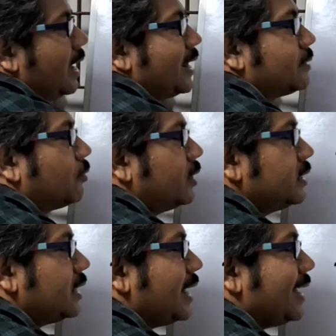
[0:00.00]
At
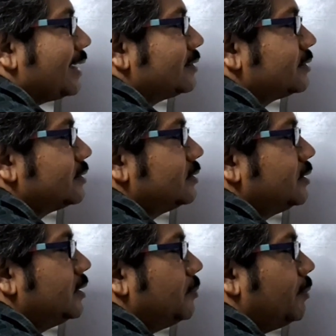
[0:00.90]
point X,
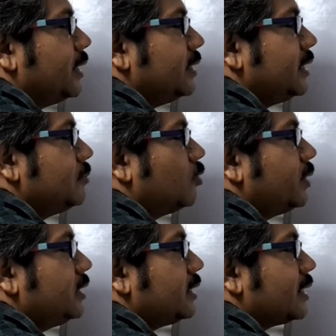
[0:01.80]
bending
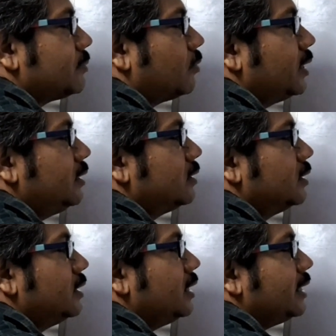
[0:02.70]
moment at point
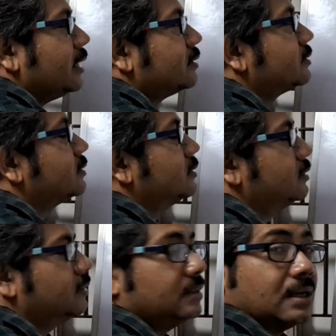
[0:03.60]
X.
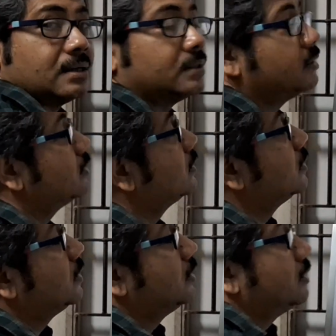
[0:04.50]
Yeah,
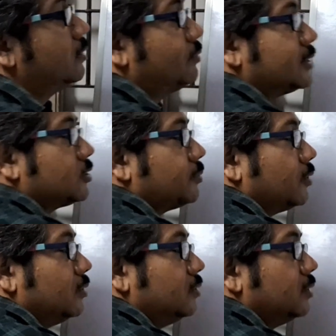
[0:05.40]
first of
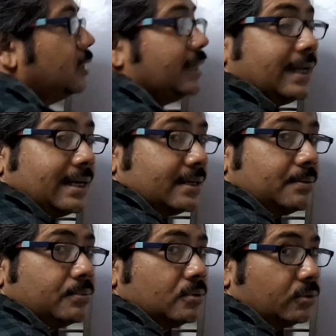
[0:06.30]
all
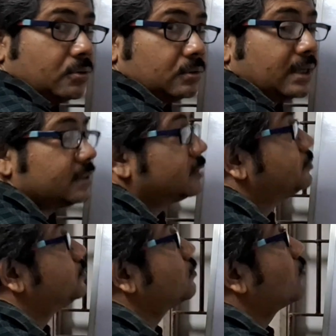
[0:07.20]
negative, we know that,